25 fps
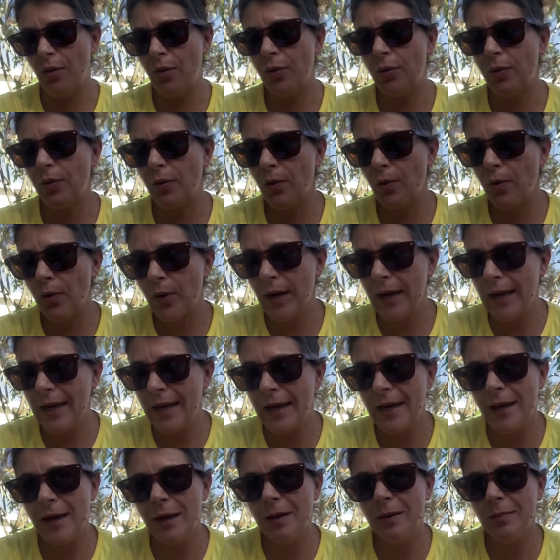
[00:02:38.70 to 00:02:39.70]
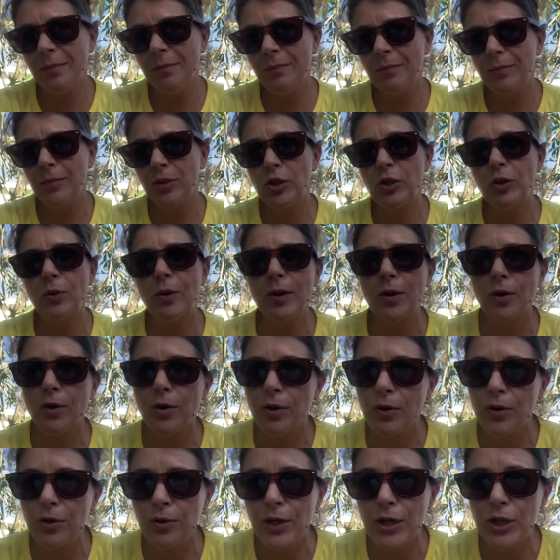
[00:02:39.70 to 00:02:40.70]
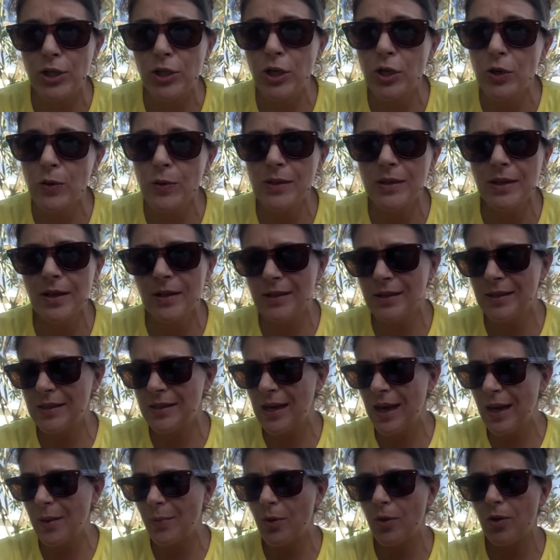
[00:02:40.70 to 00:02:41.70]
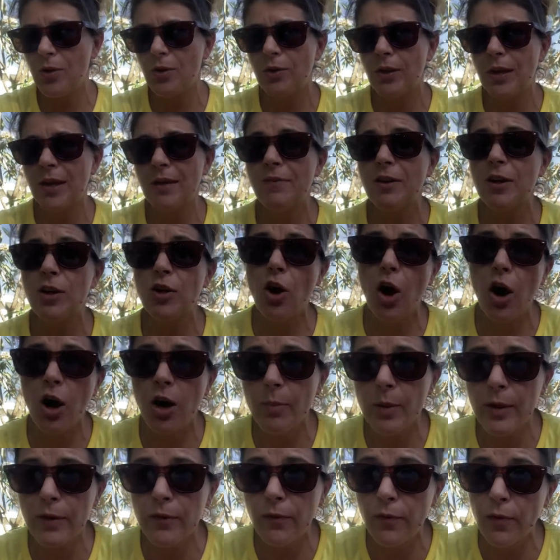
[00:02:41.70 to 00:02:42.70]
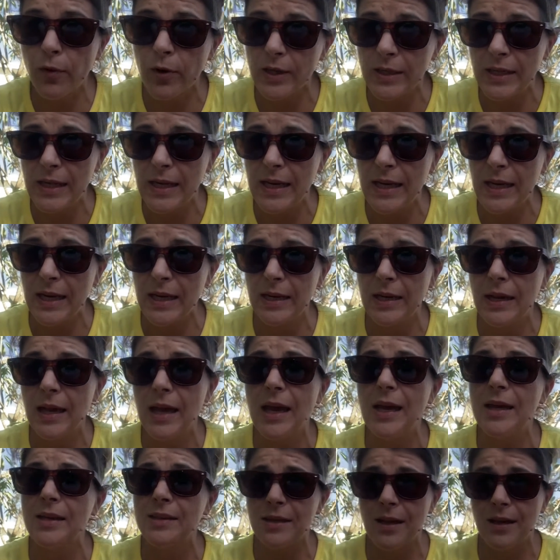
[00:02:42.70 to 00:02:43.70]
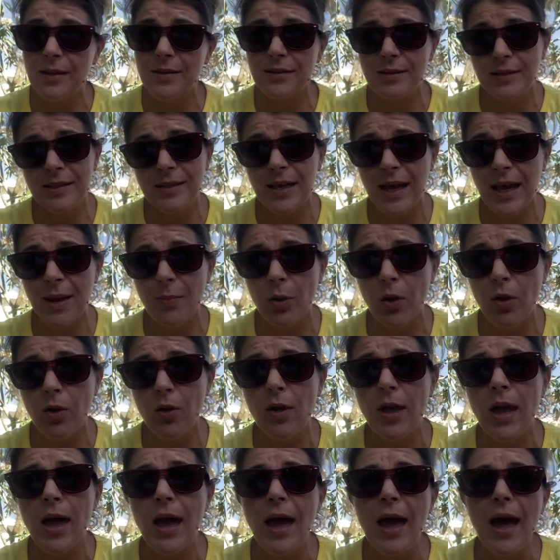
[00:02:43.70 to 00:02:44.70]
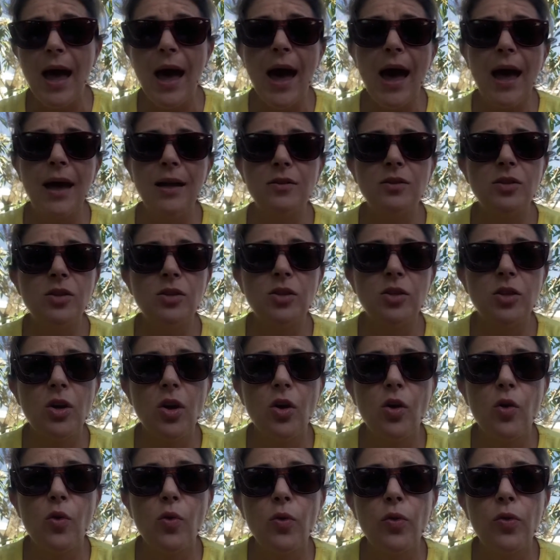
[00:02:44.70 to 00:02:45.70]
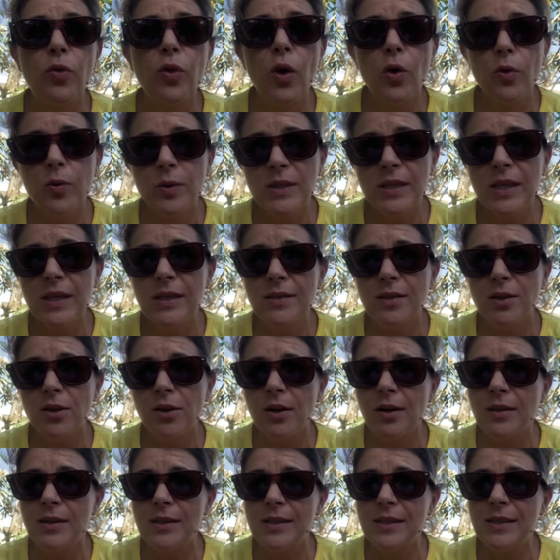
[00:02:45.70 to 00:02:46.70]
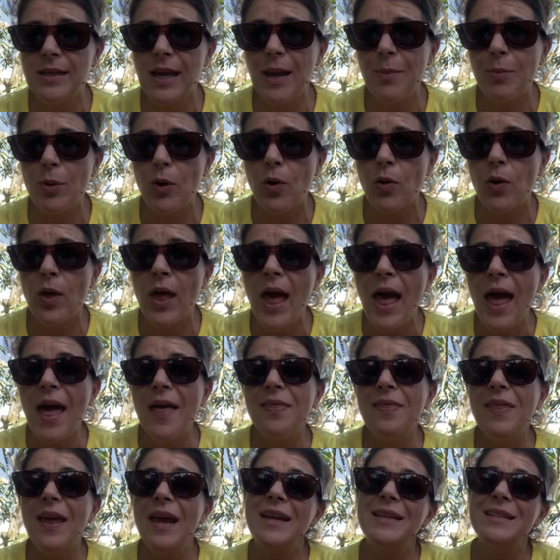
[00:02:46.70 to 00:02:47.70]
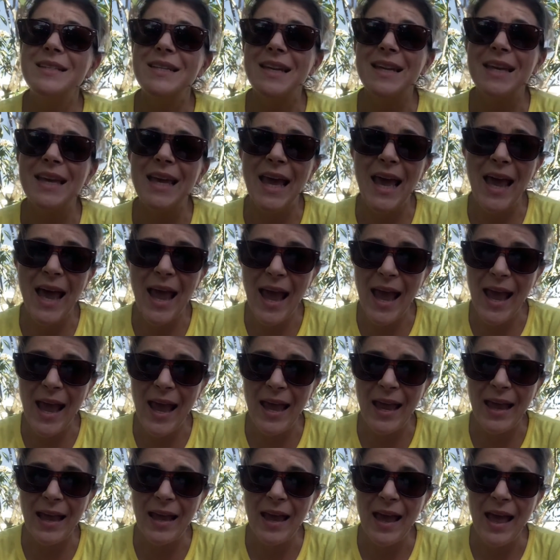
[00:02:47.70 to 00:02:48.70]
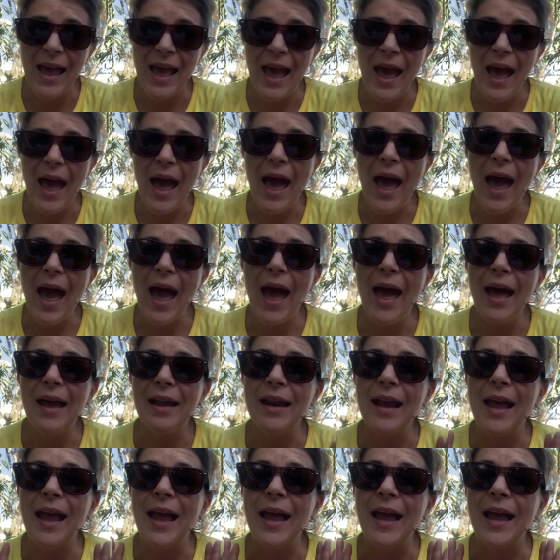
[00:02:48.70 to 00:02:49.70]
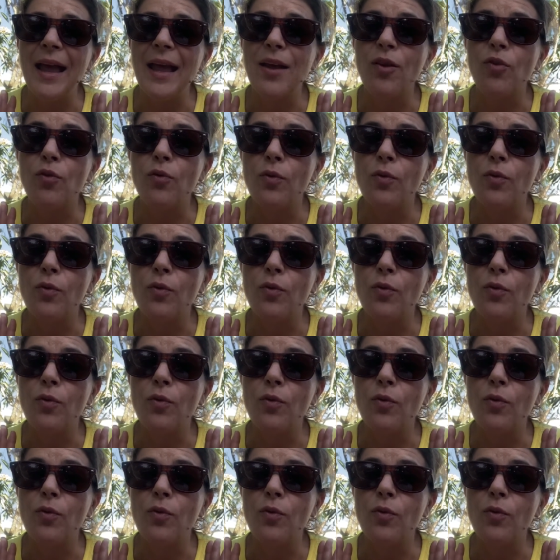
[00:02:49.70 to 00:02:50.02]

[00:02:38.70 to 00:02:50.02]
thorium 232 is unstable, even carbon 14 is unstable. And so those things that are unstable, they decay at a